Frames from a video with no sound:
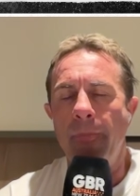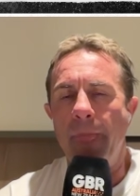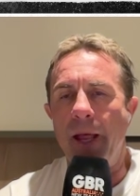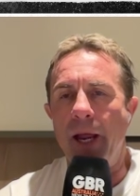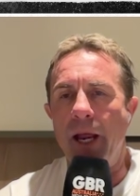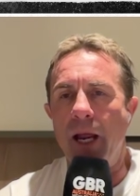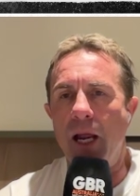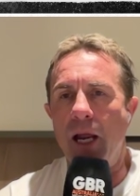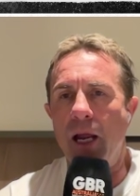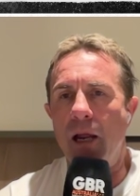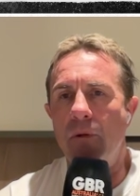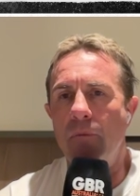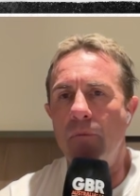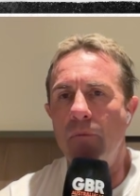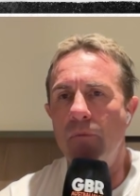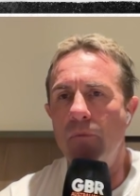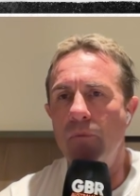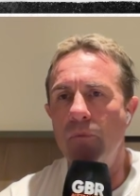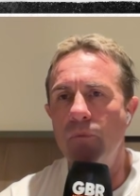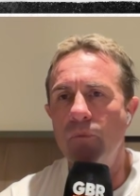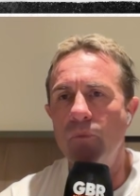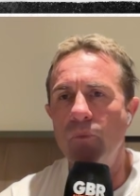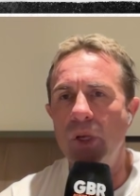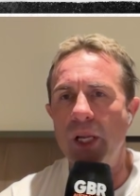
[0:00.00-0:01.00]

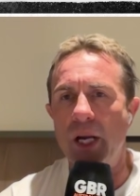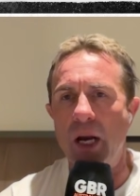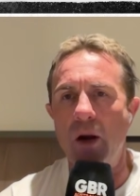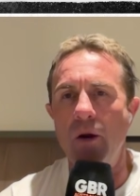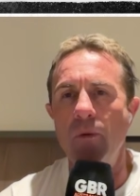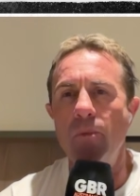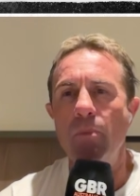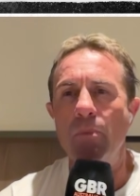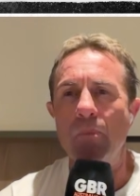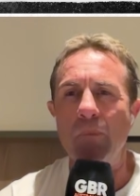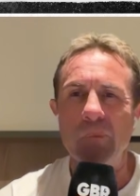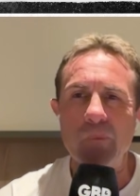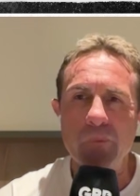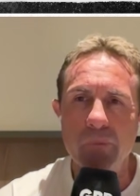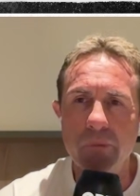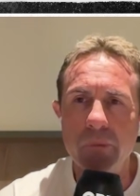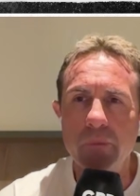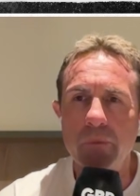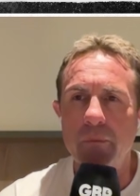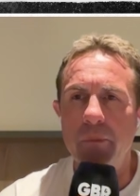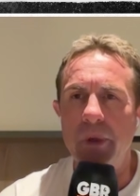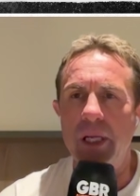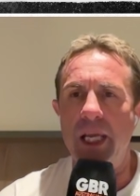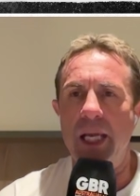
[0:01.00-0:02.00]
You know,
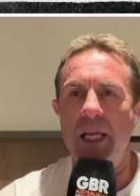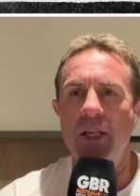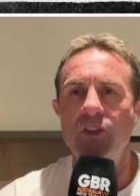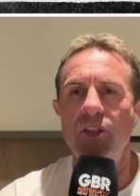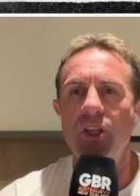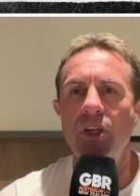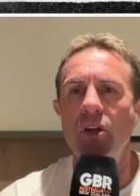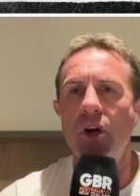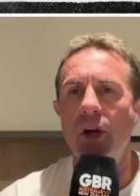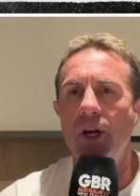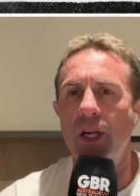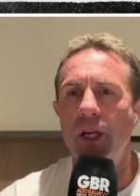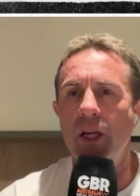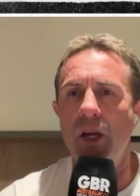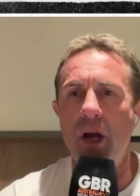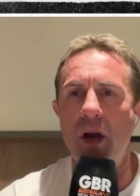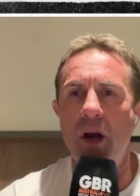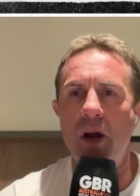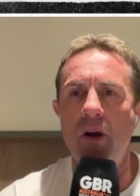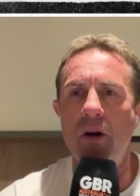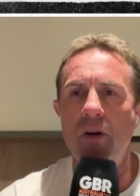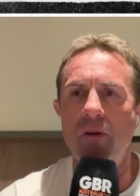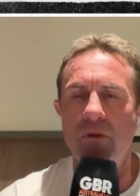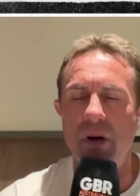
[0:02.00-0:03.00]
Mackenzie got to
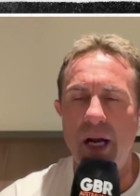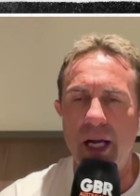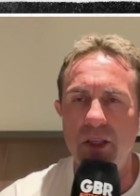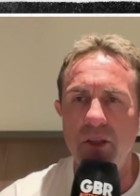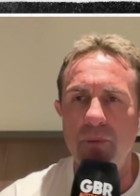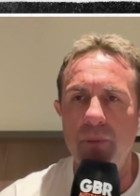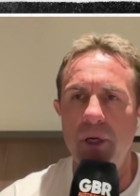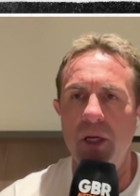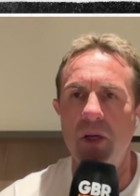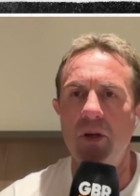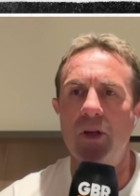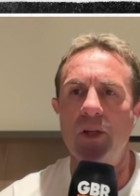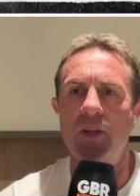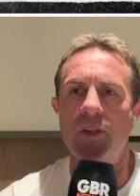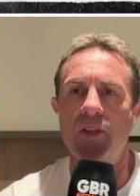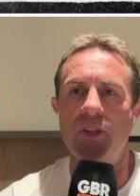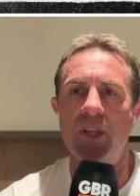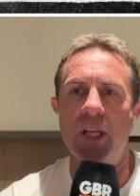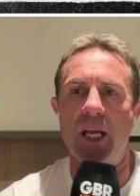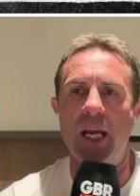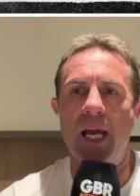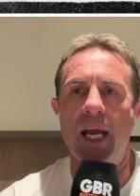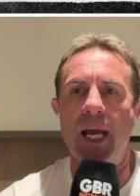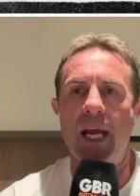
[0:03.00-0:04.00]
go, Ratama got to
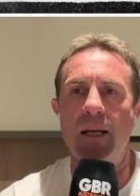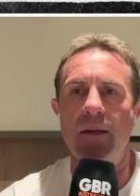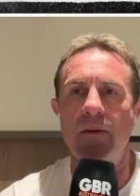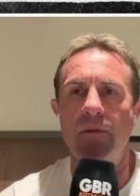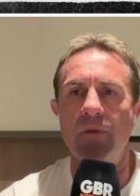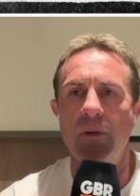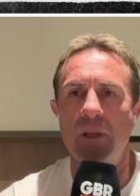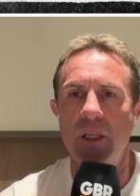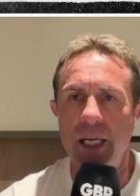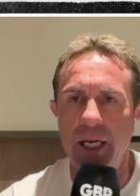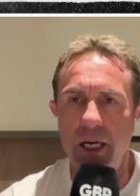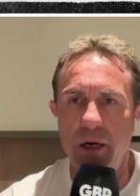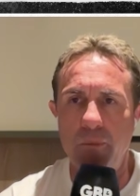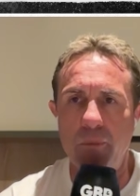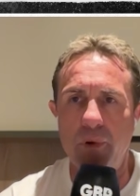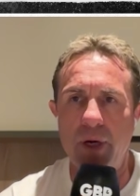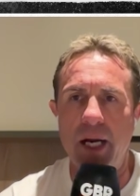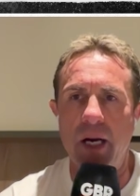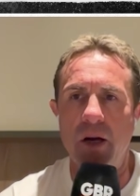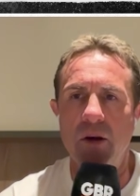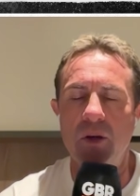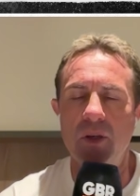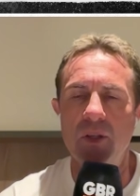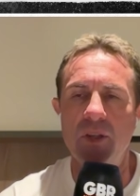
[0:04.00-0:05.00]
start, Leonard
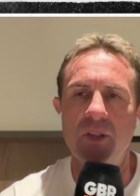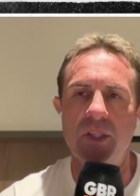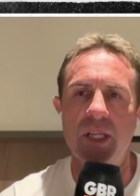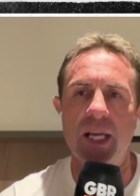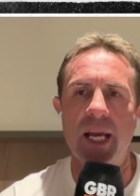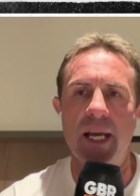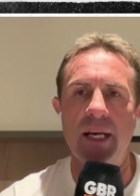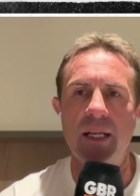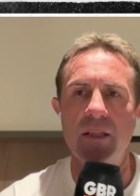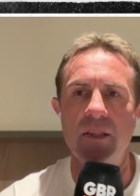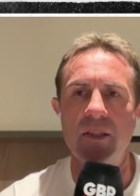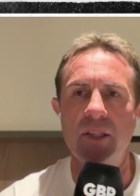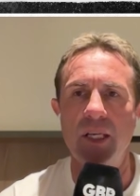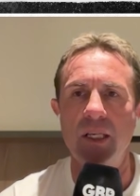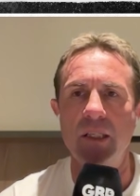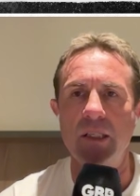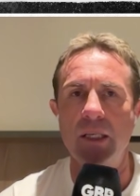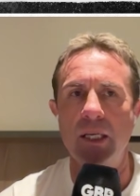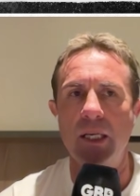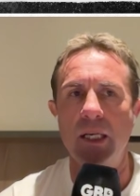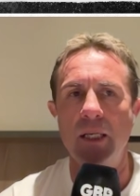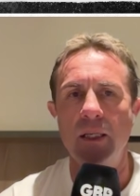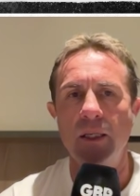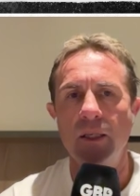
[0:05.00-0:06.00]
Brown got to start at
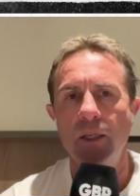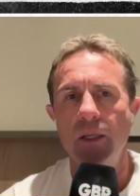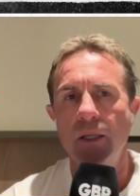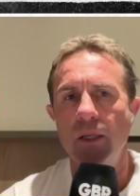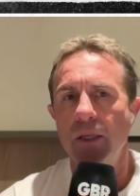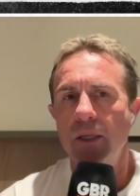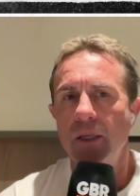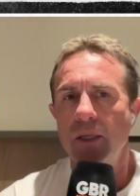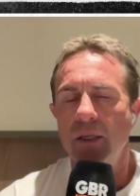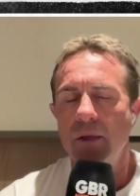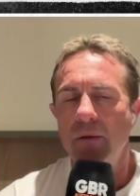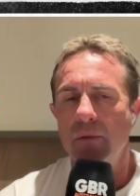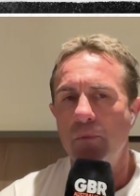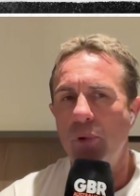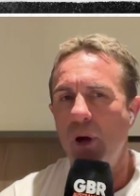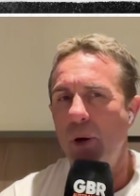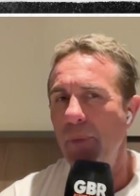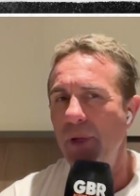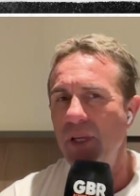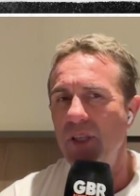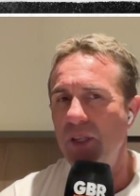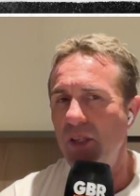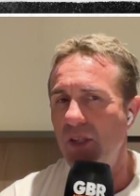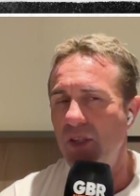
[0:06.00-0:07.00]
centre.
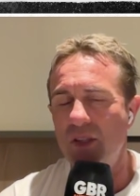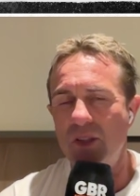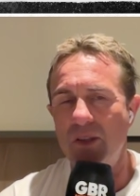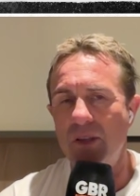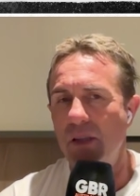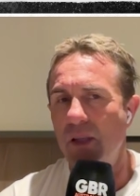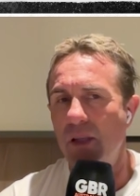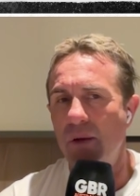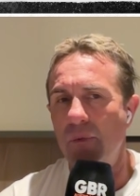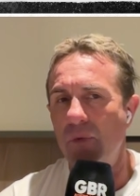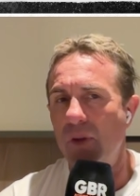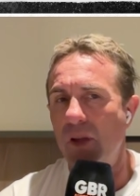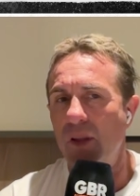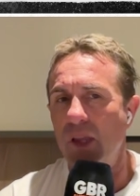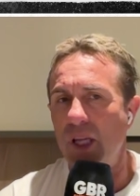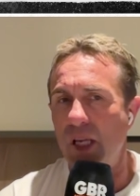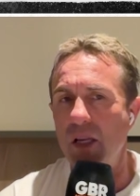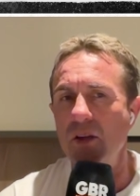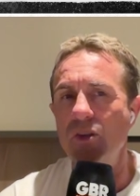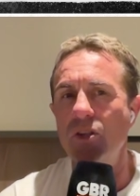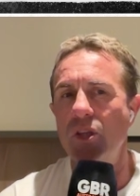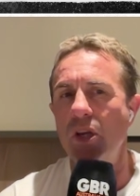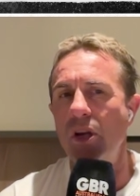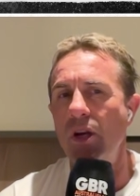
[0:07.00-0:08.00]
Probably just the
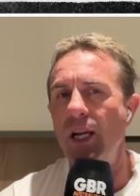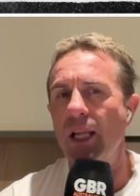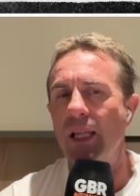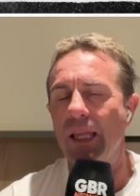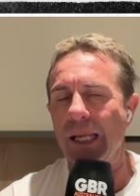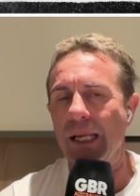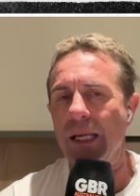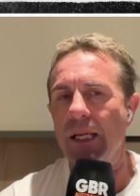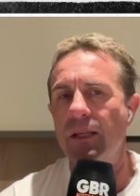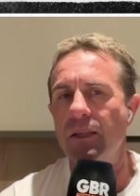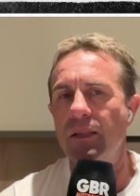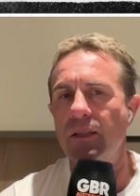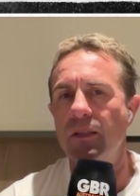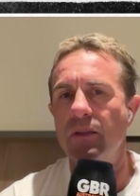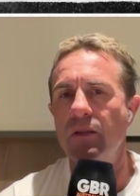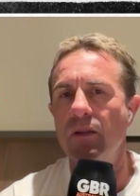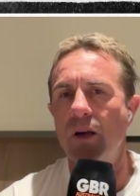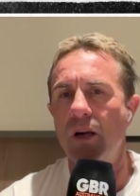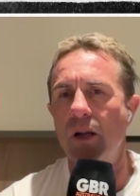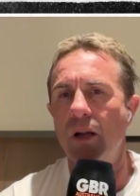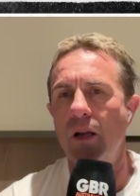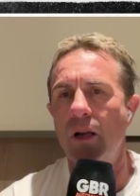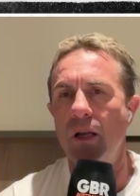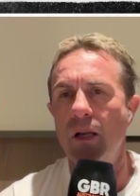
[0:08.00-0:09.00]
concerning thing is
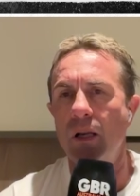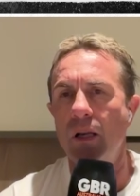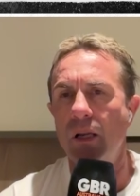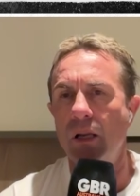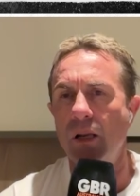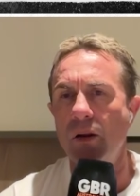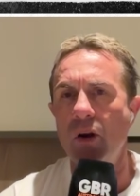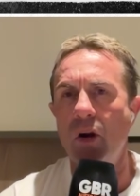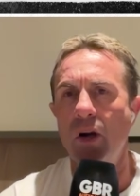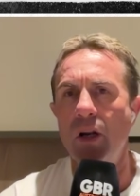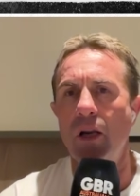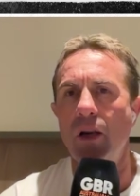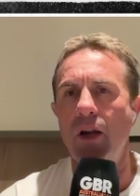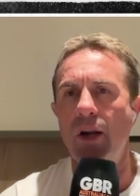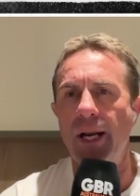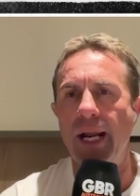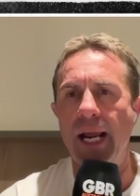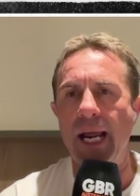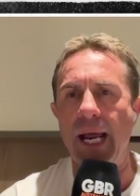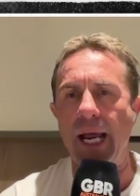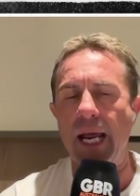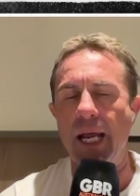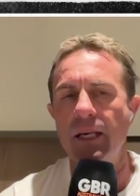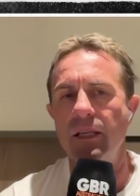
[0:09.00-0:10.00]
not a lot
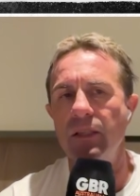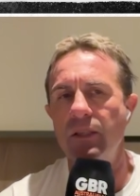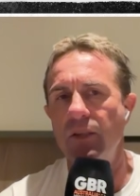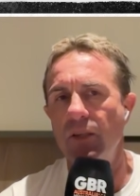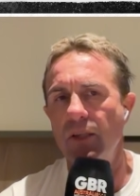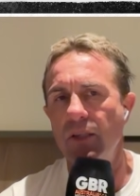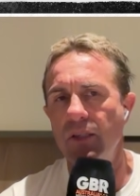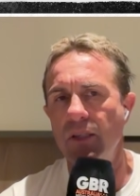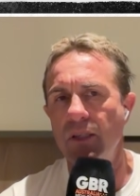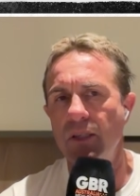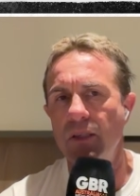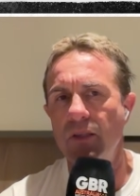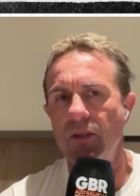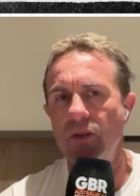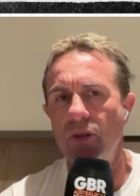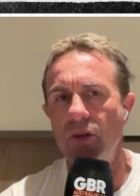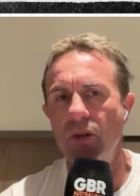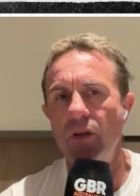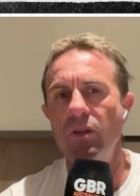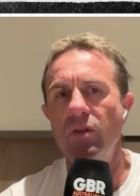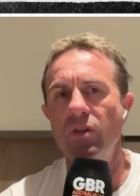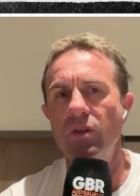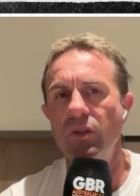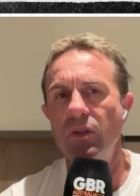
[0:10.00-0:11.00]
of answers in
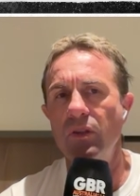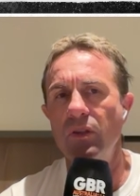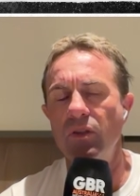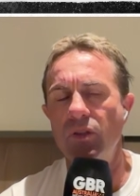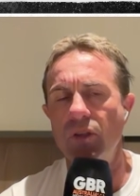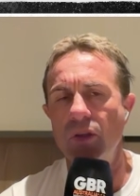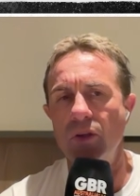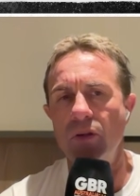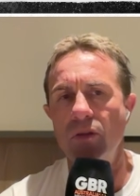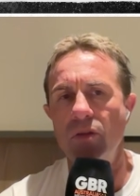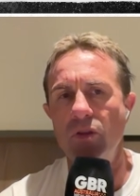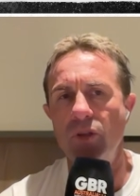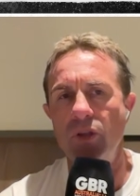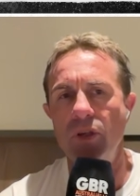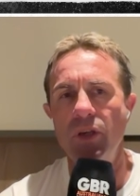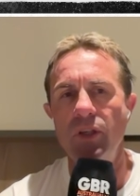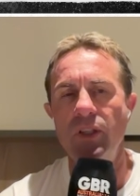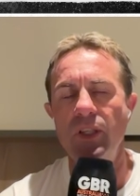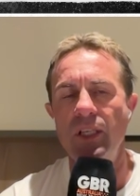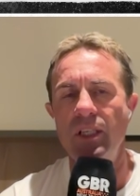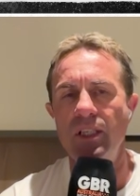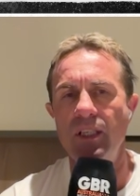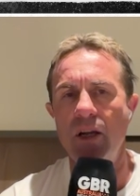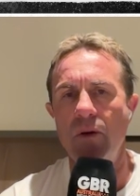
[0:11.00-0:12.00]
certain
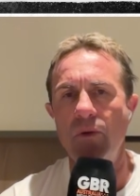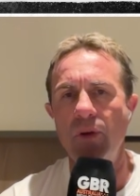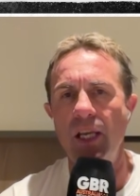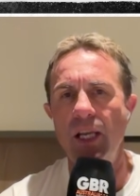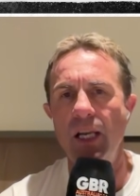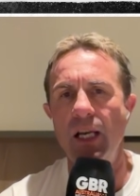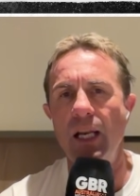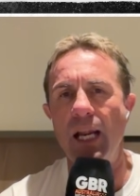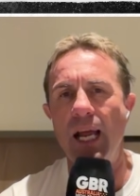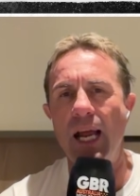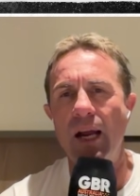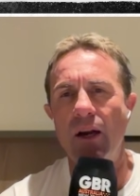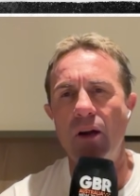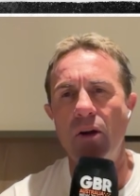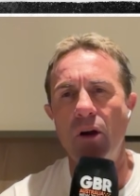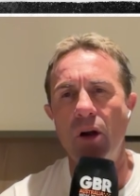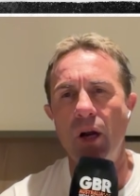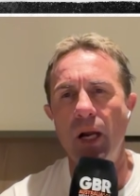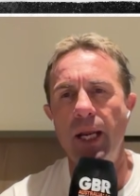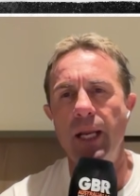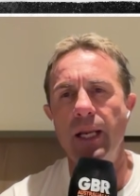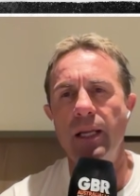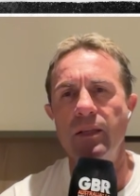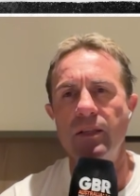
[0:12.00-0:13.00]
jerseys. They'll get
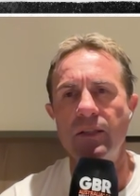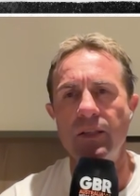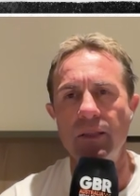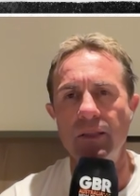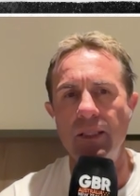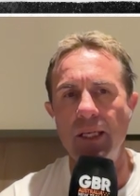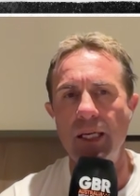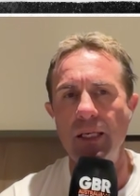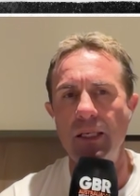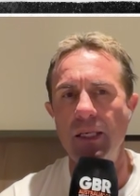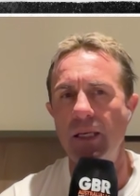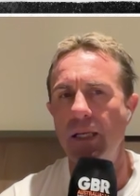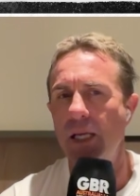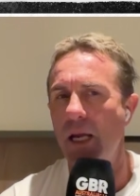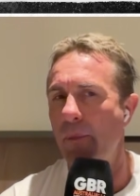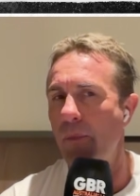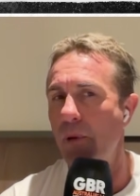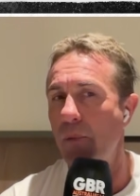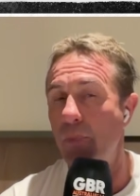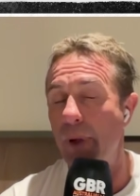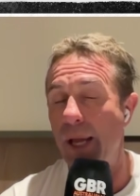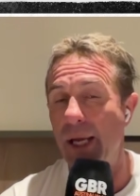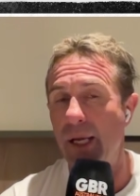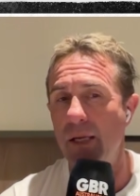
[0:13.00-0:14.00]
Larkai and Satiti
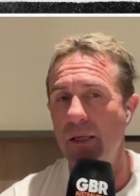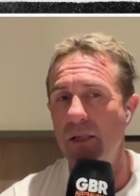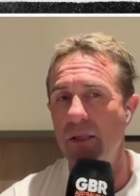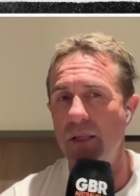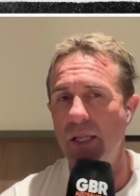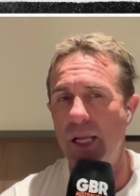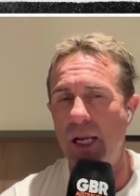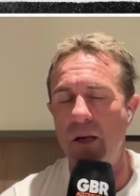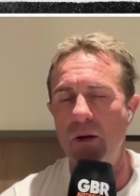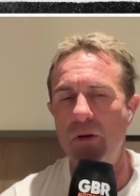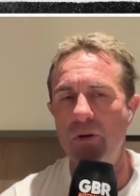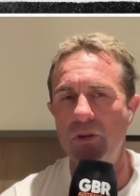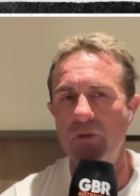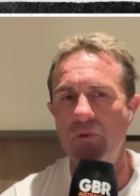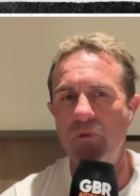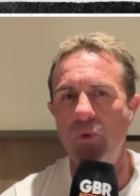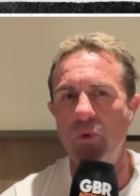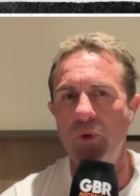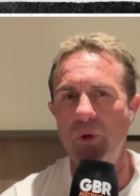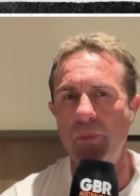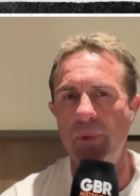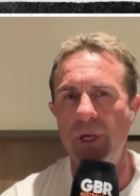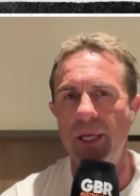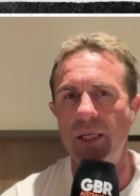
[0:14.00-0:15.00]
coming back into that loose
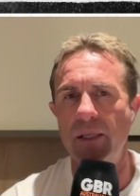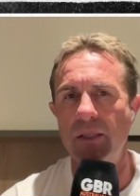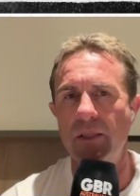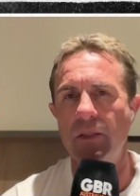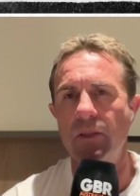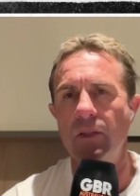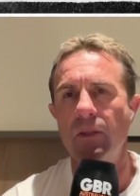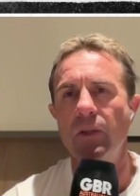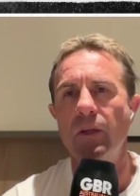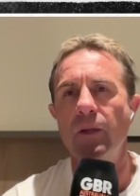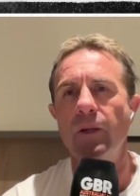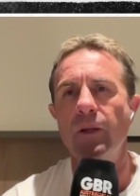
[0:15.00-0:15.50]
forward mix,